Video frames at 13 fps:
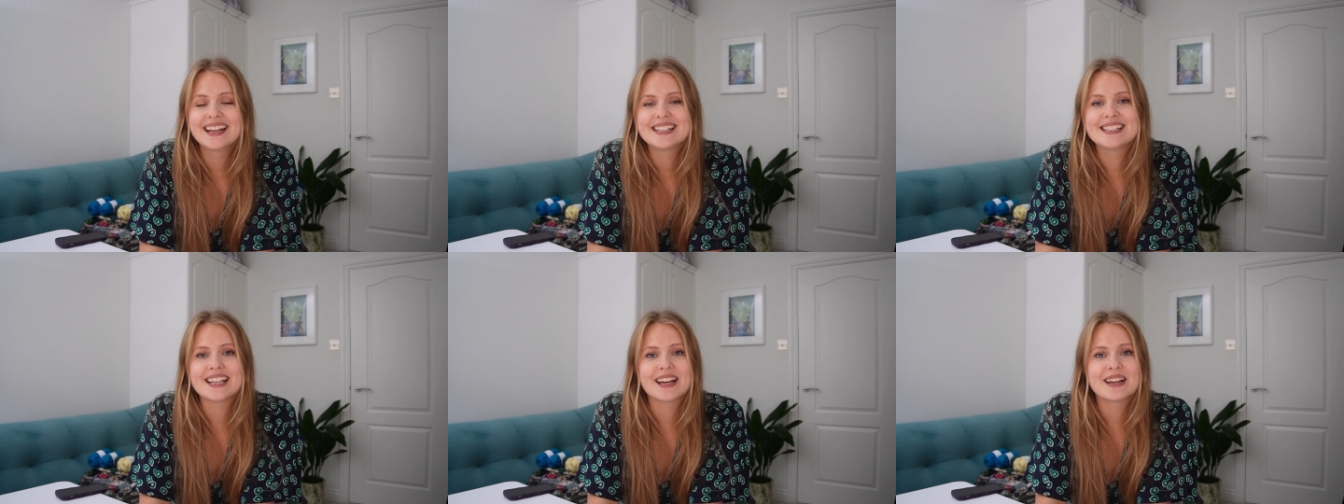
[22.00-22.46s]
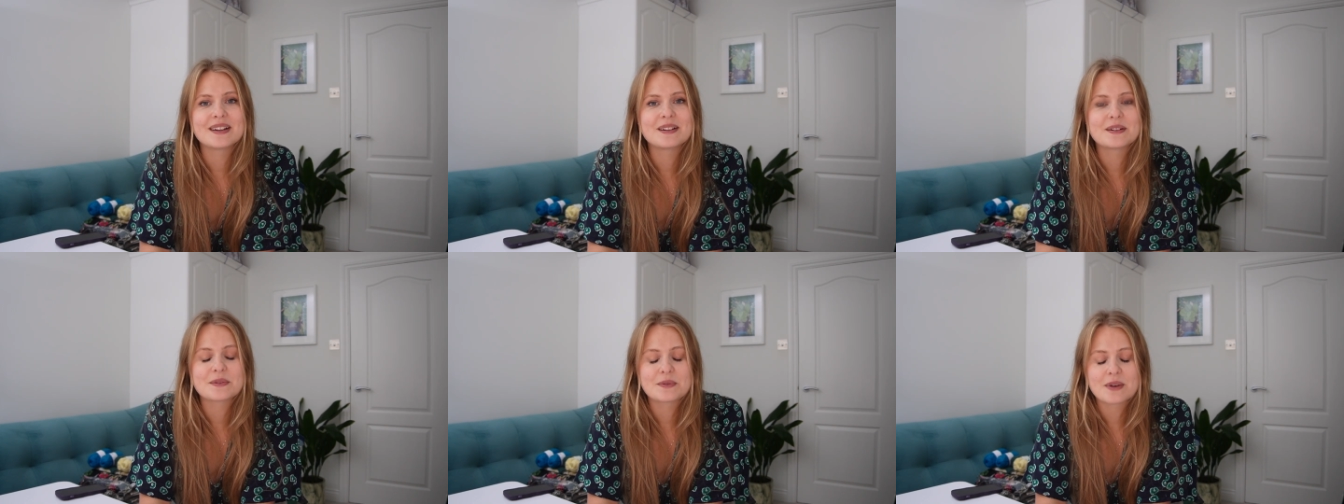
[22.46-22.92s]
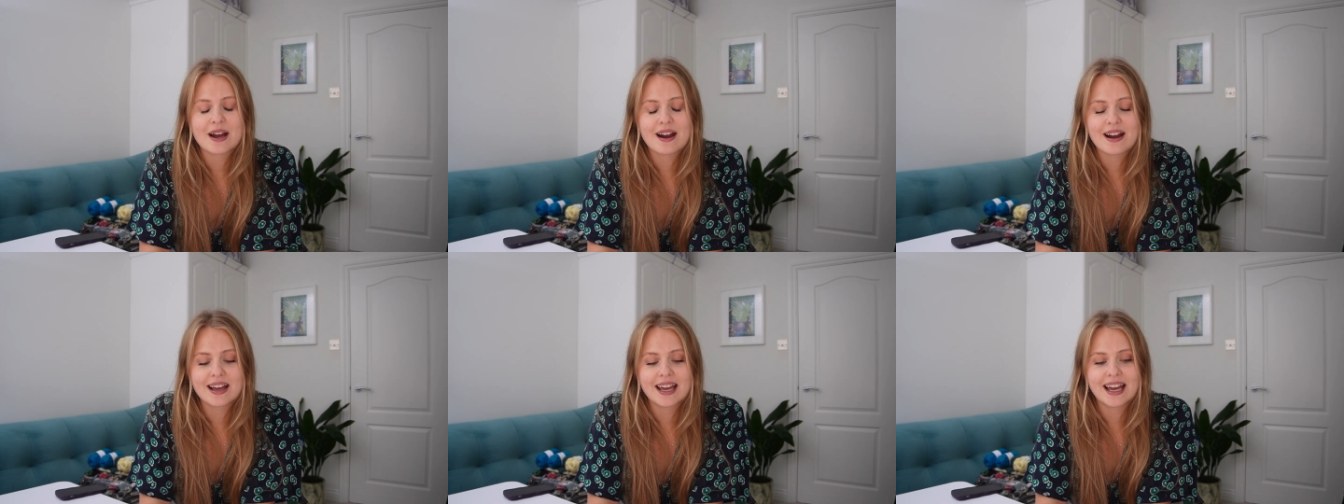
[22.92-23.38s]
So
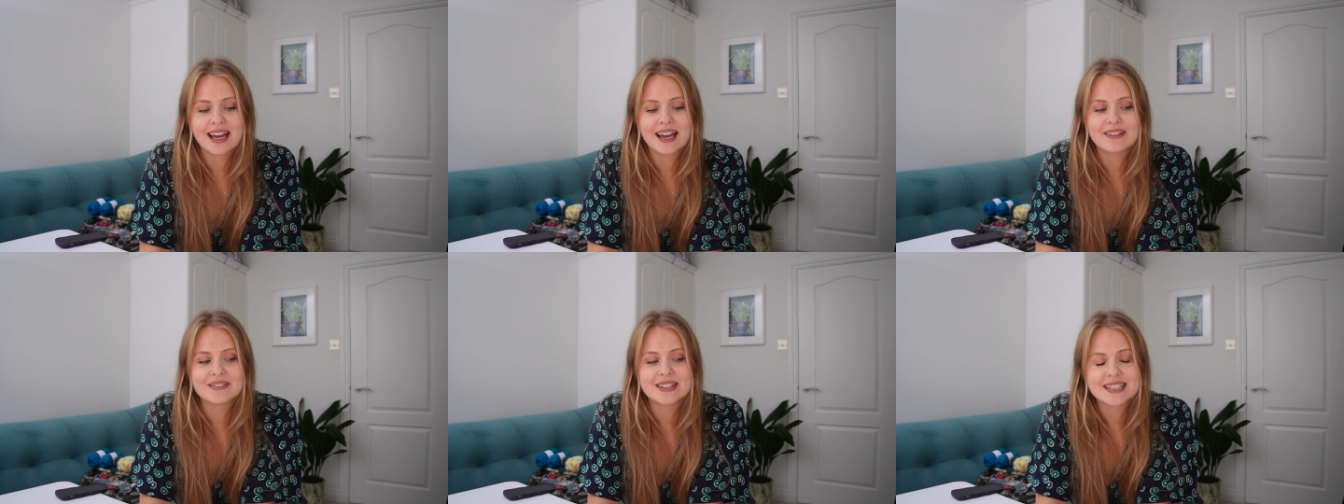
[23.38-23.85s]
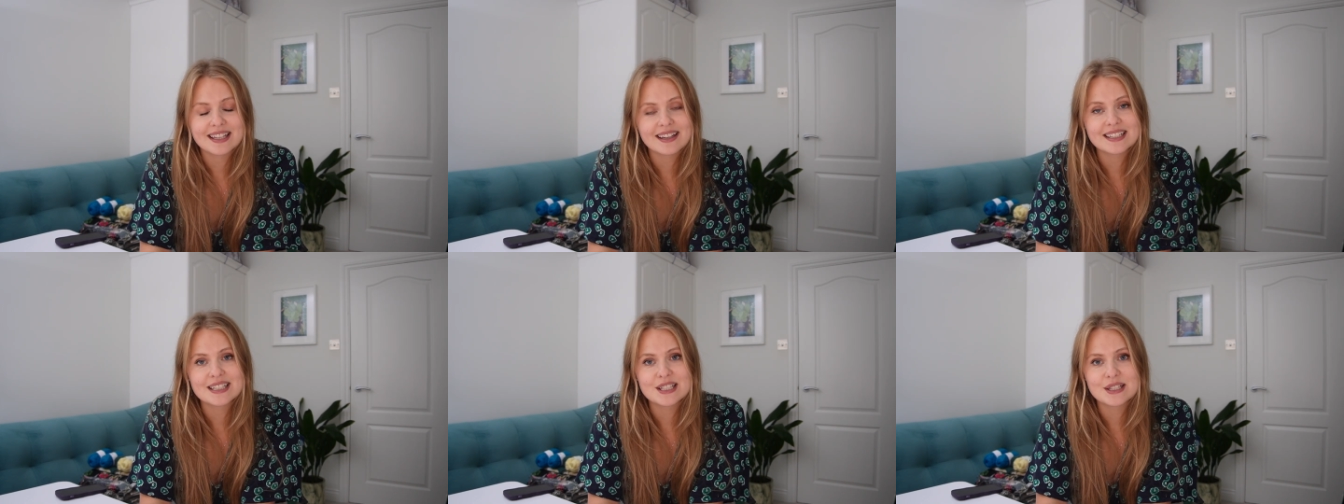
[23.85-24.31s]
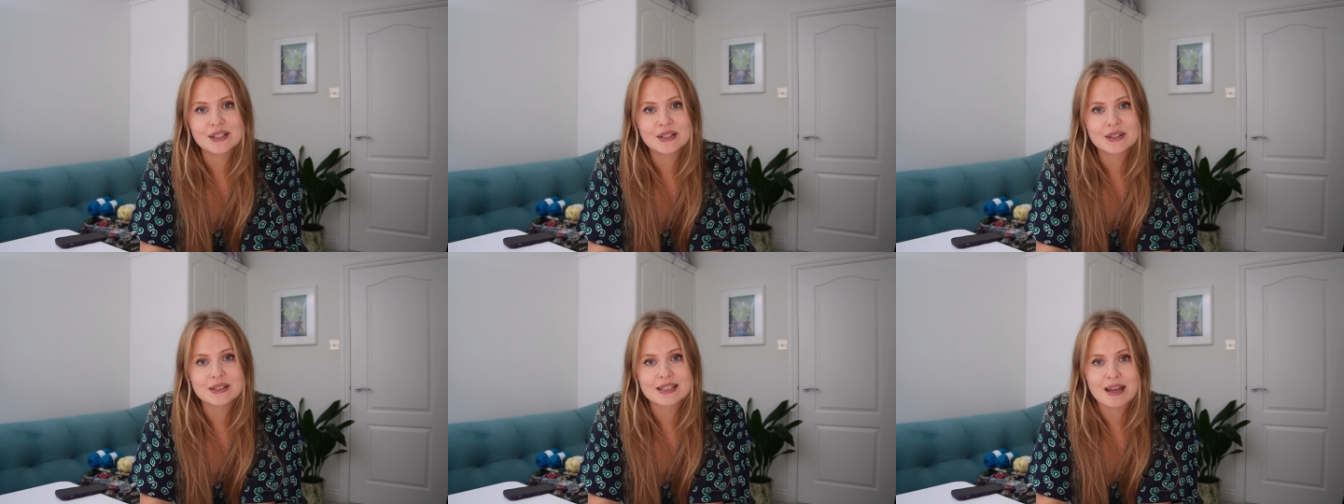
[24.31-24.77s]
I have decided
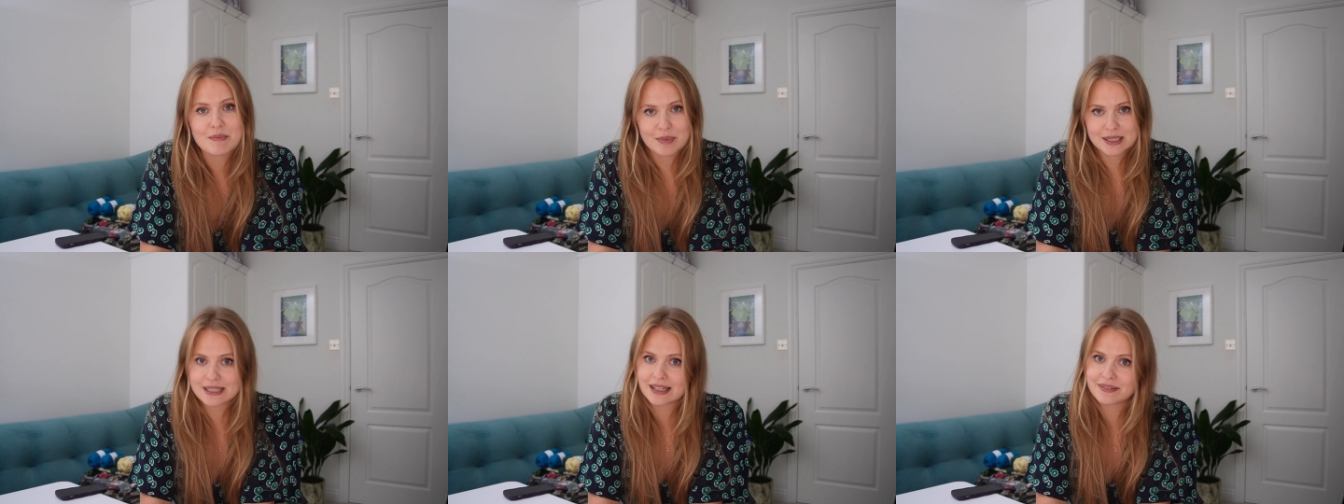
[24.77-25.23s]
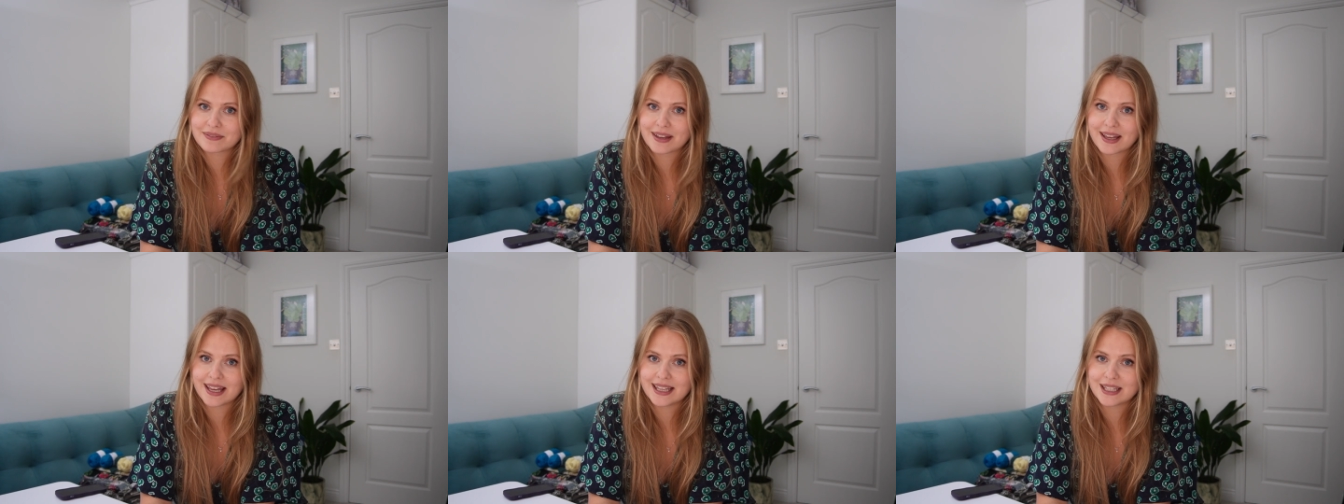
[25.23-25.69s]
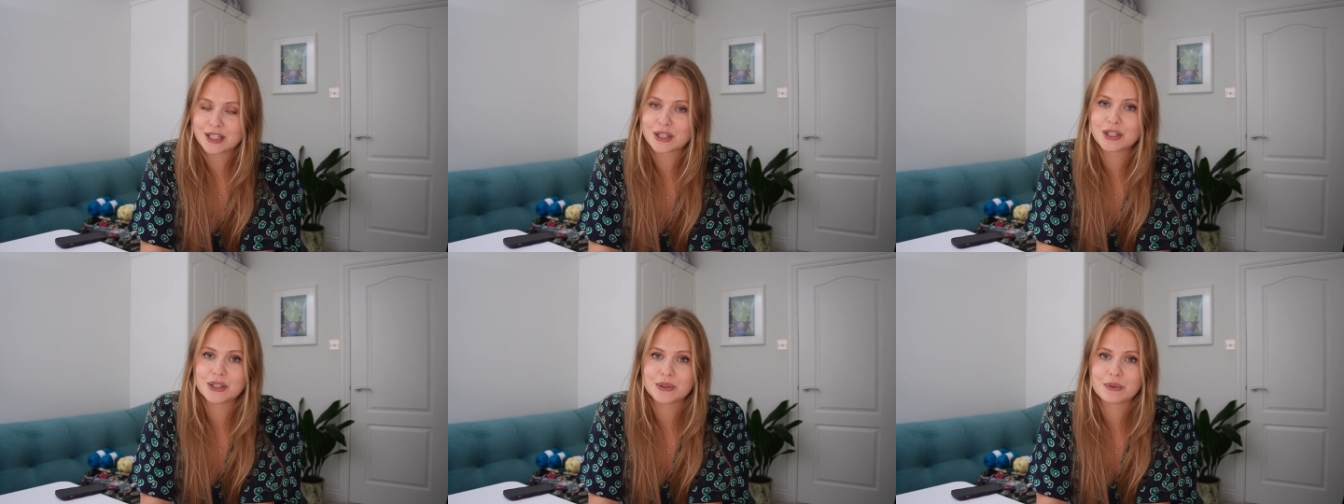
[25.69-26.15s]
to set myself a
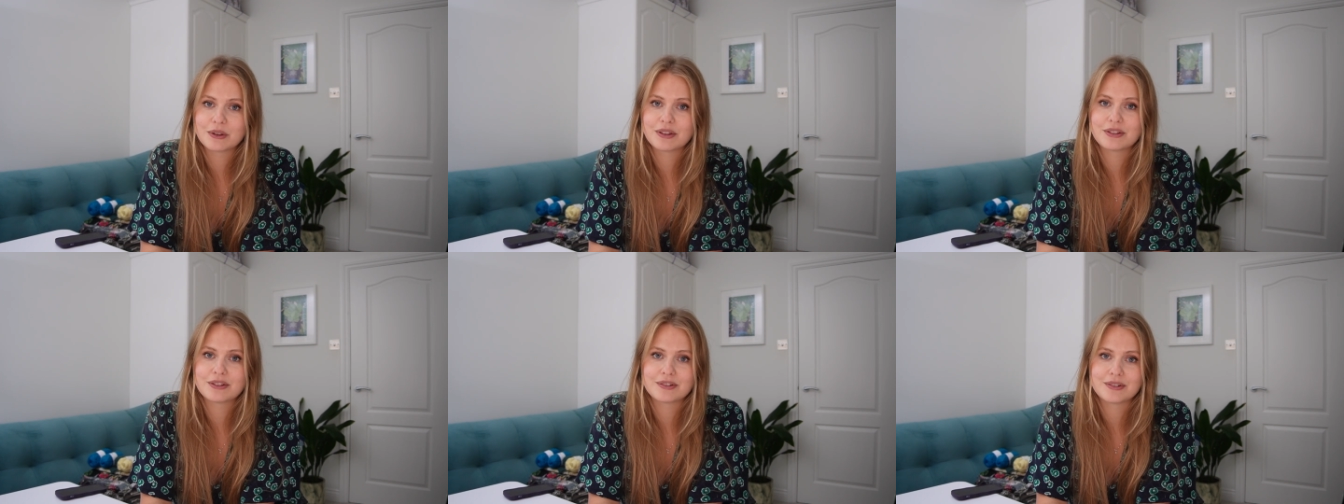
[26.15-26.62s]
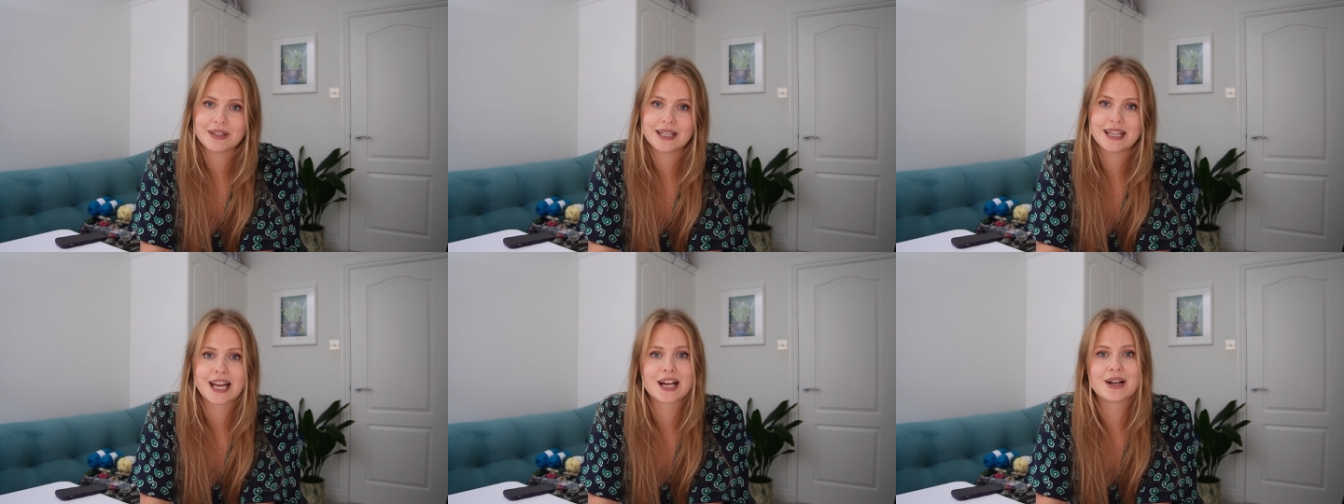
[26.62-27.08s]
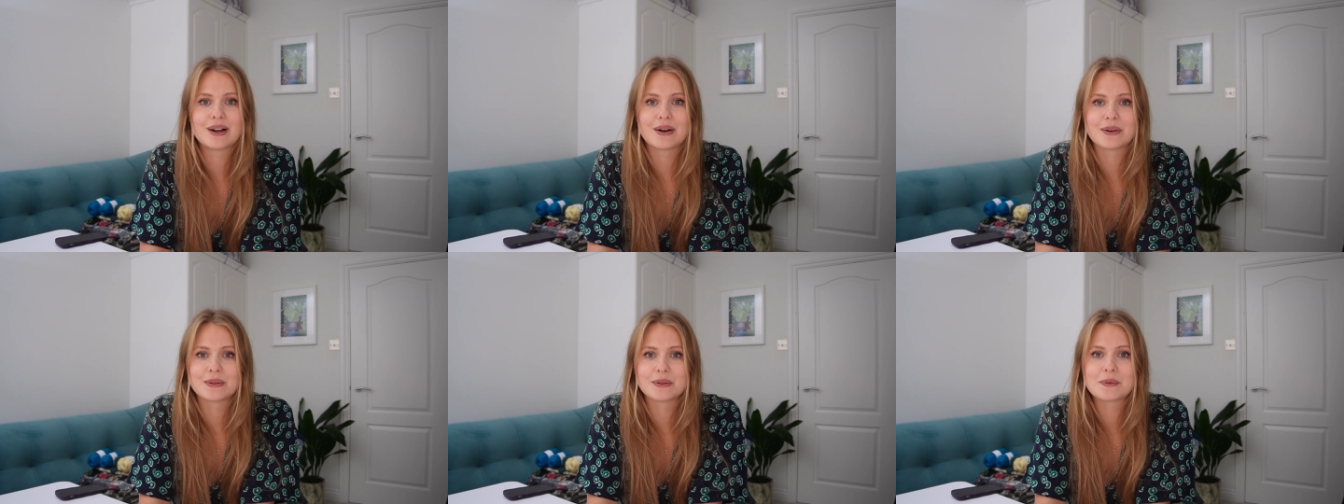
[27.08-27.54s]
Q3
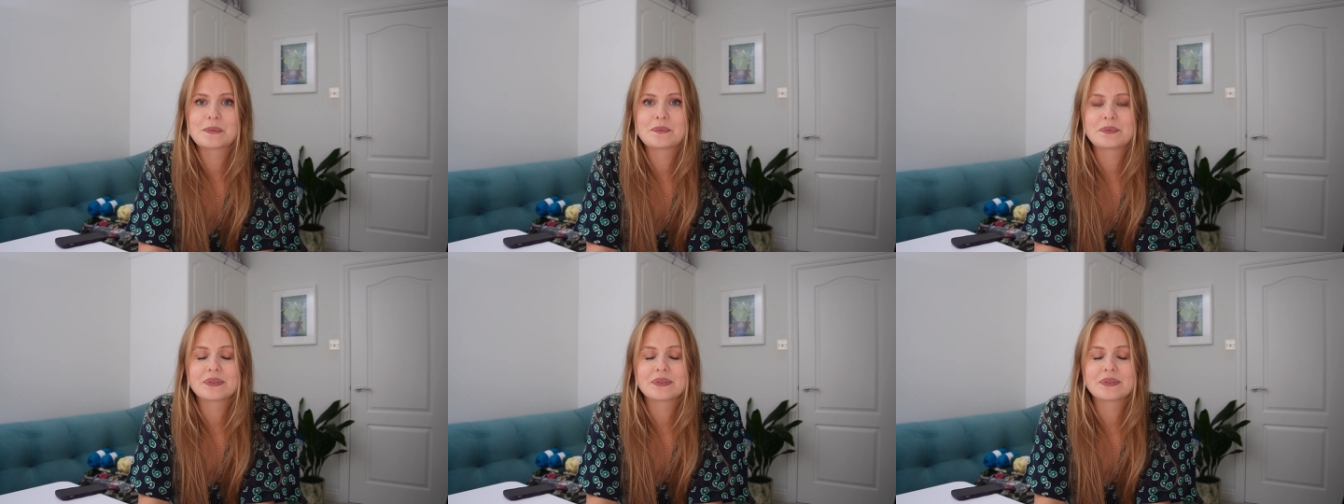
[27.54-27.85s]
goal.